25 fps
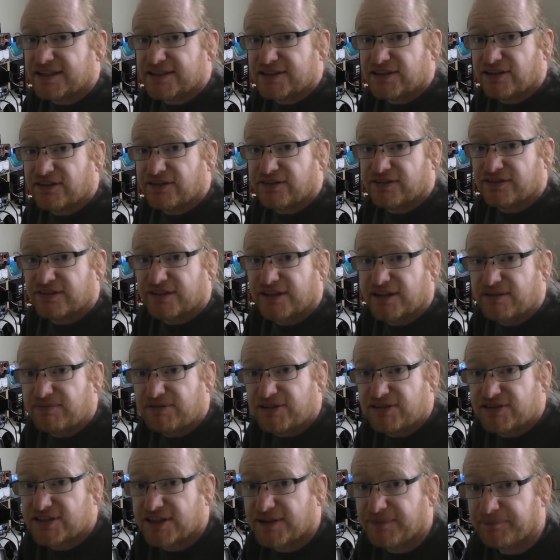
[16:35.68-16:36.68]
on the
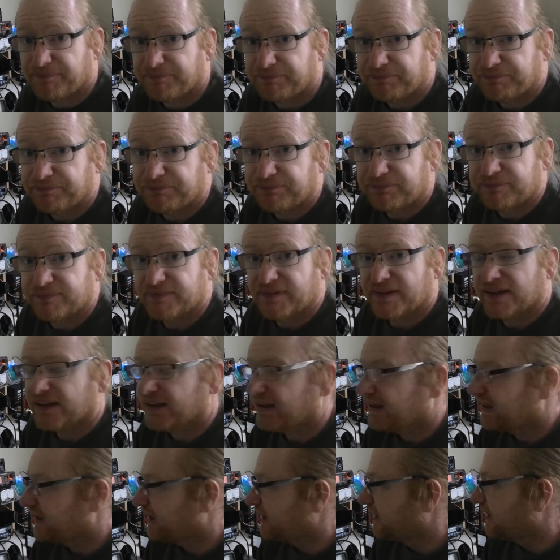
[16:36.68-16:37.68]
computer.
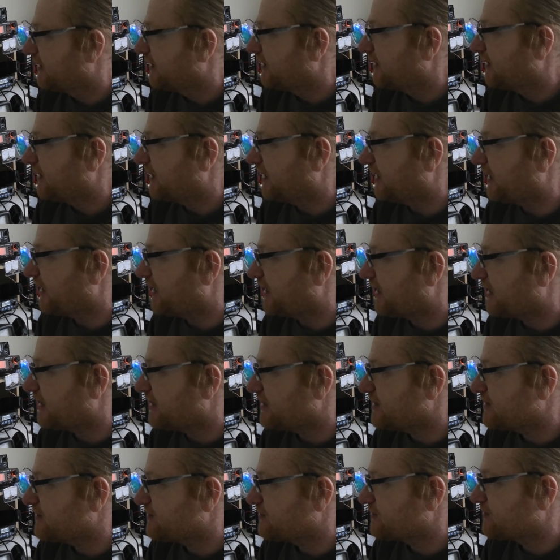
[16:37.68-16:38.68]

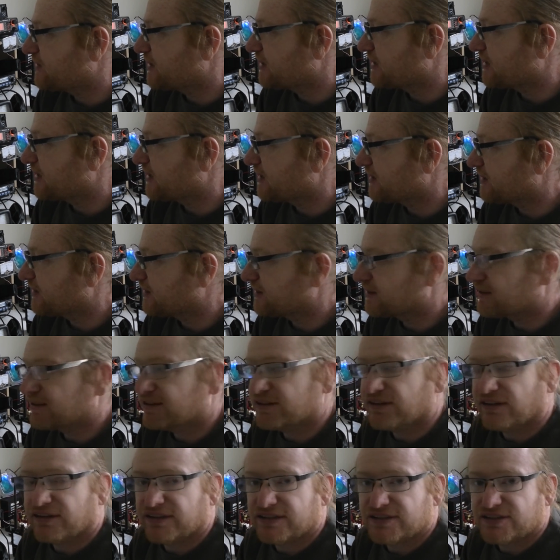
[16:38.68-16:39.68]
I've
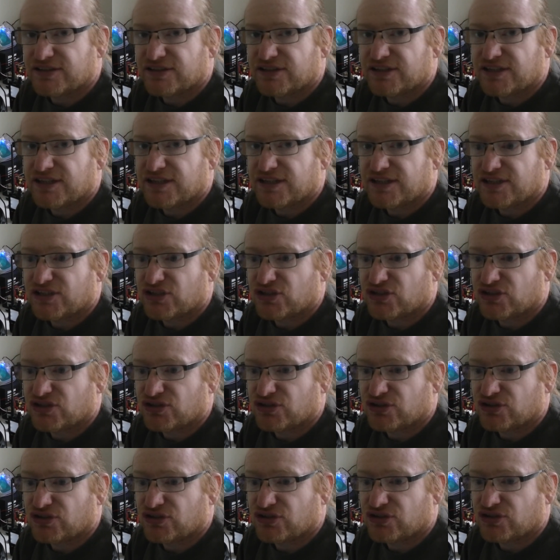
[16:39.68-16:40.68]
gone into the
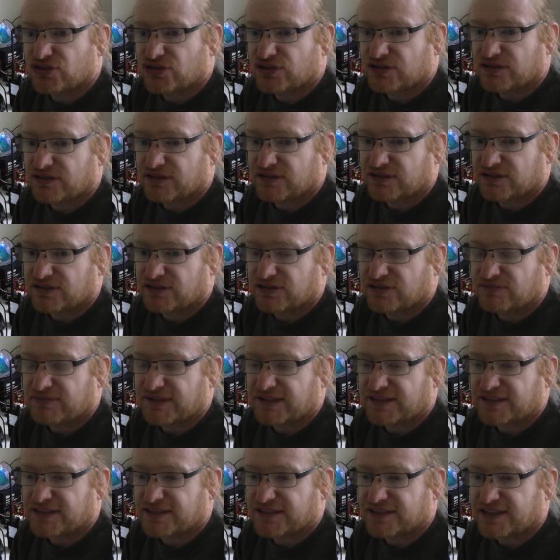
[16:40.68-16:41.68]
2
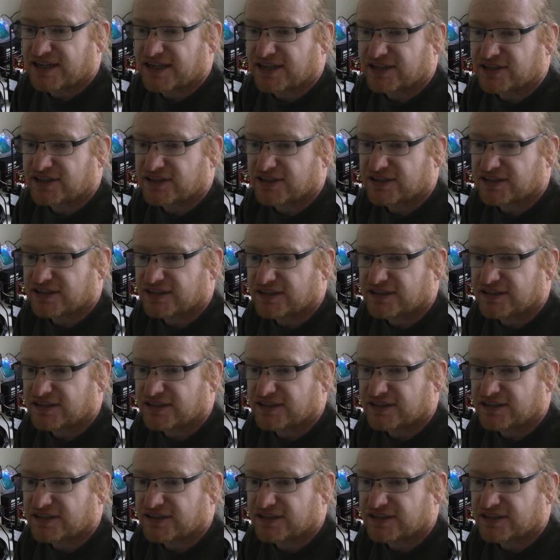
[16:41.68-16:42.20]
meter section.